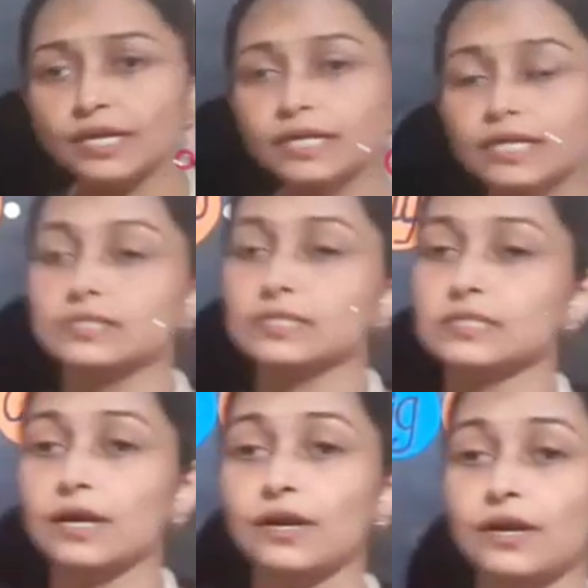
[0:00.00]

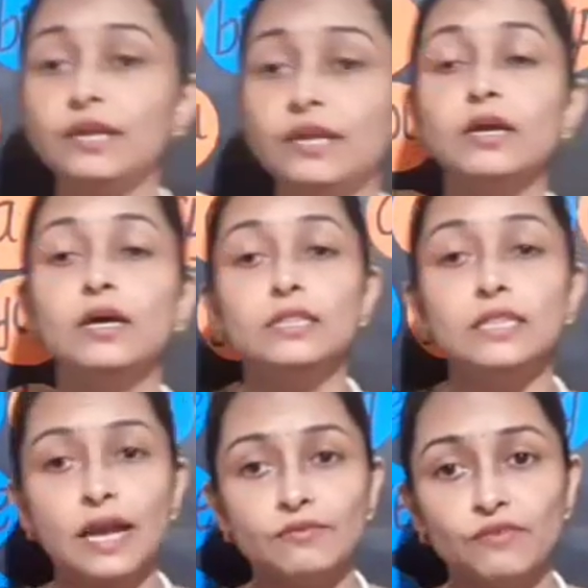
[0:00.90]
necessary
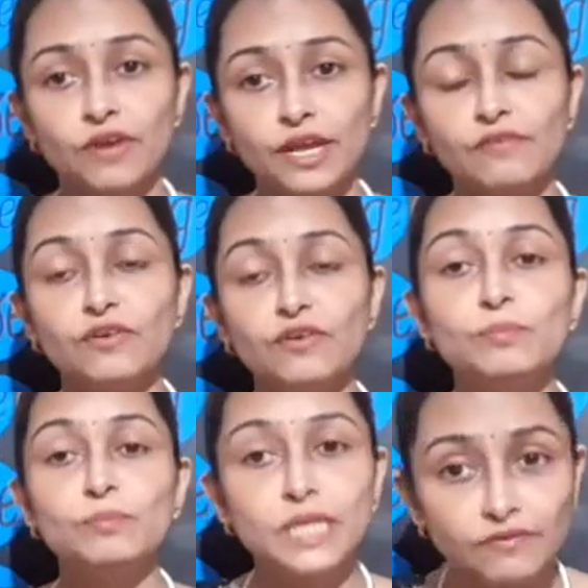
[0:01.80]
that whenever you
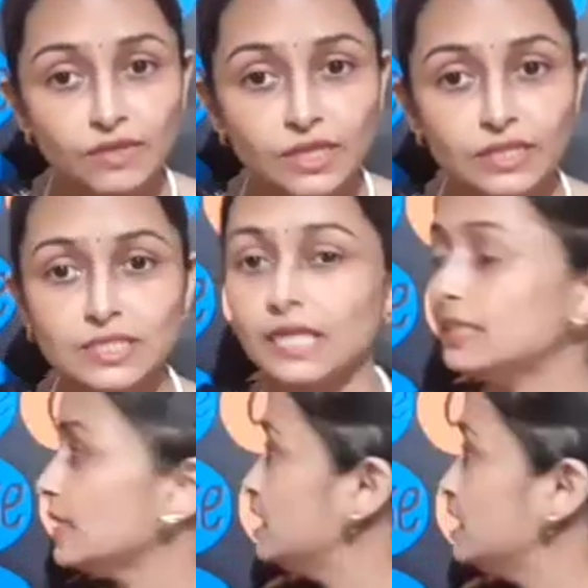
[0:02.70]
begin with the
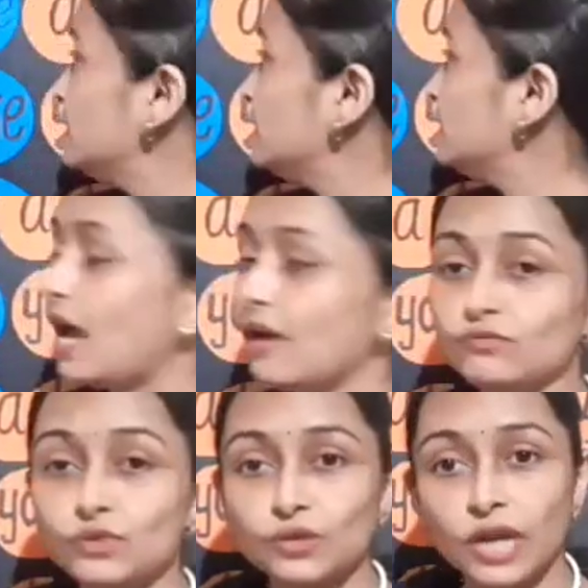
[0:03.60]
sentence, you will have
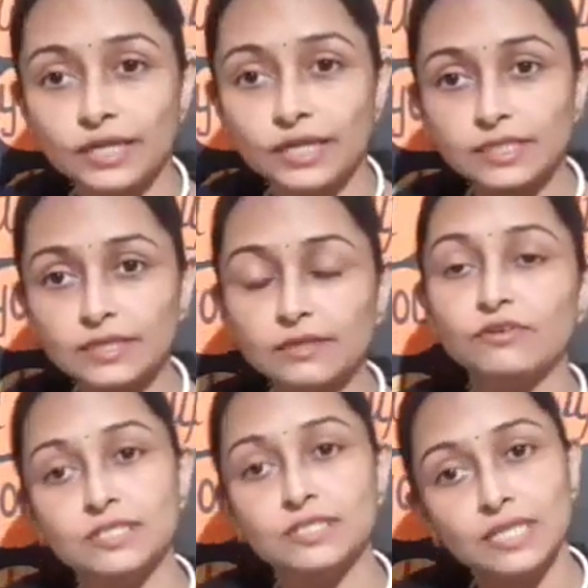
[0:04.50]
to write
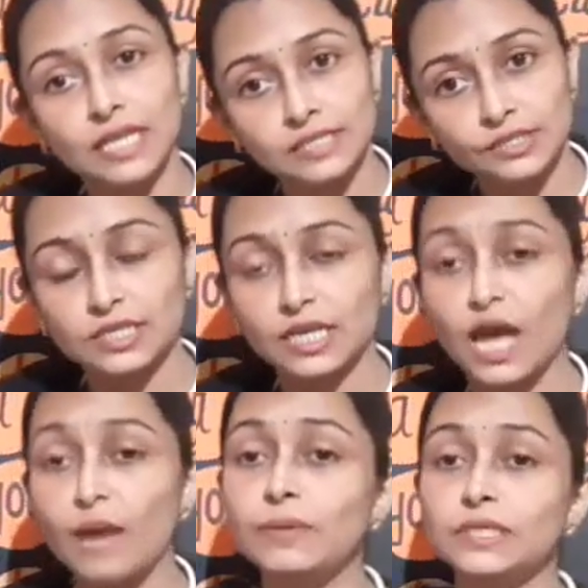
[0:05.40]
first letter as a
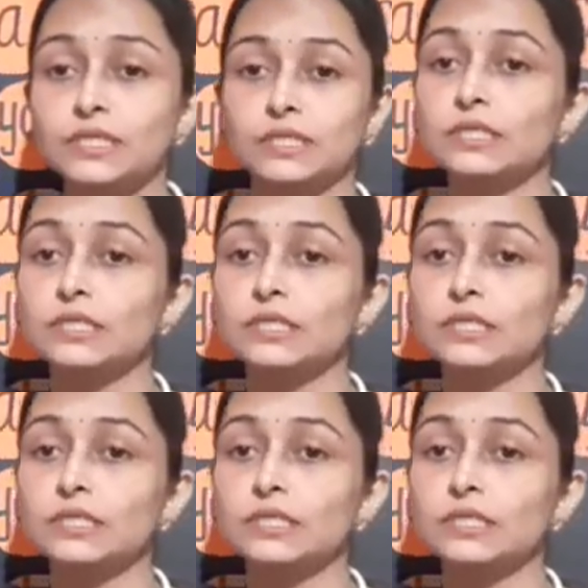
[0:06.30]
capital,